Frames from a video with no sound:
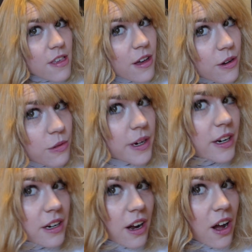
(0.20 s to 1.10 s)
So
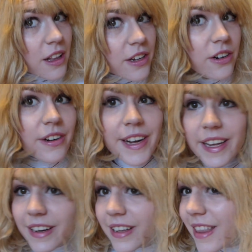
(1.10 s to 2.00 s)
we're all
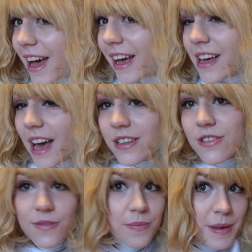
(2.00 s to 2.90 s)
agreed that I
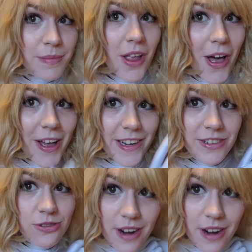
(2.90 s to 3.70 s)
should be blonde,